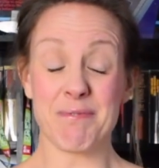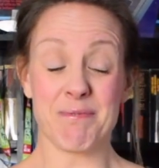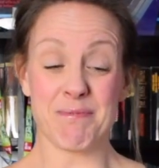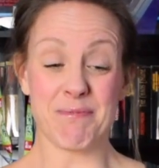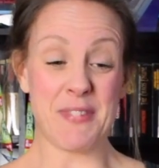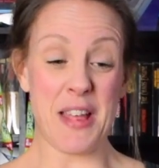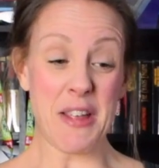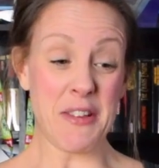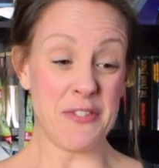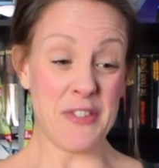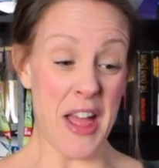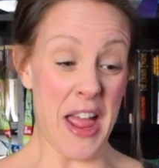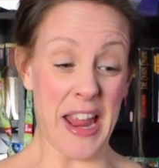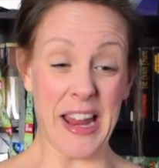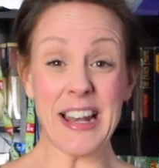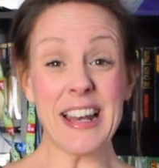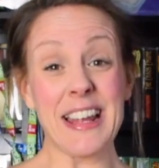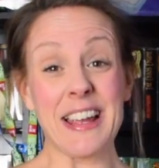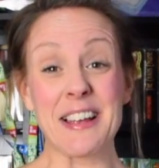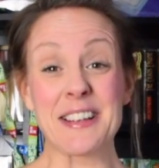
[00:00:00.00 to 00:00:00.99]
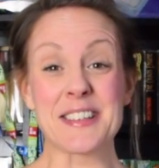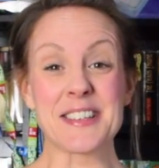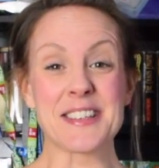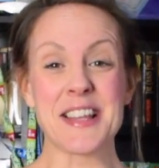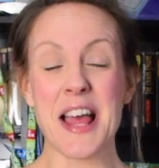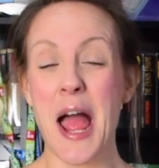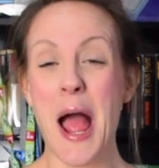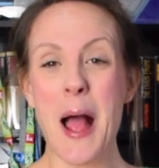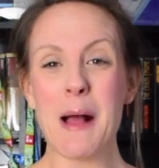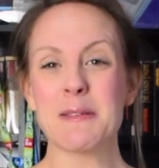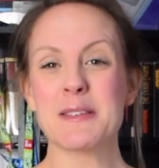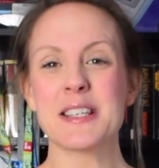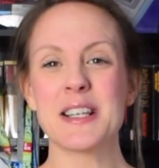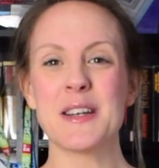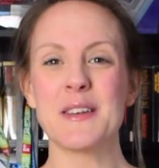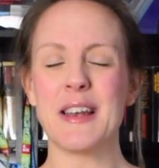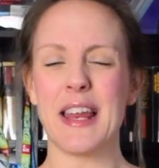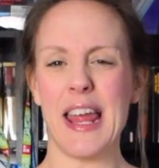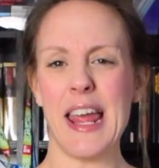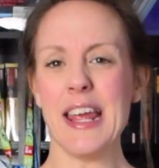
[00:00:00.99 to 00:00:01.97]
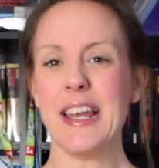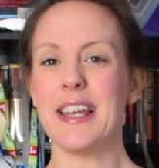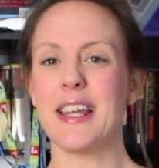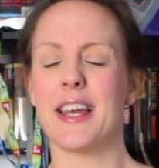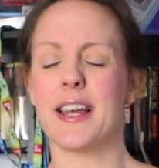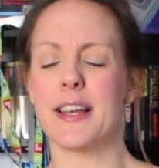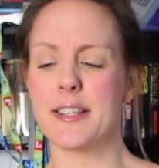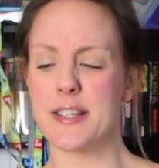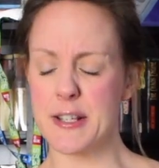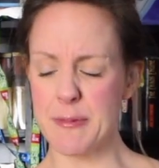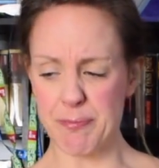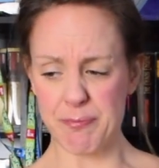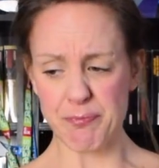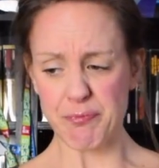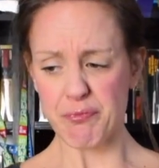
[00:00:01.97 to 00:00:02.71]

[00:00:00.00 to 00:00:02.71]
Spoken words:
they're hideous. They're absolutely hideous.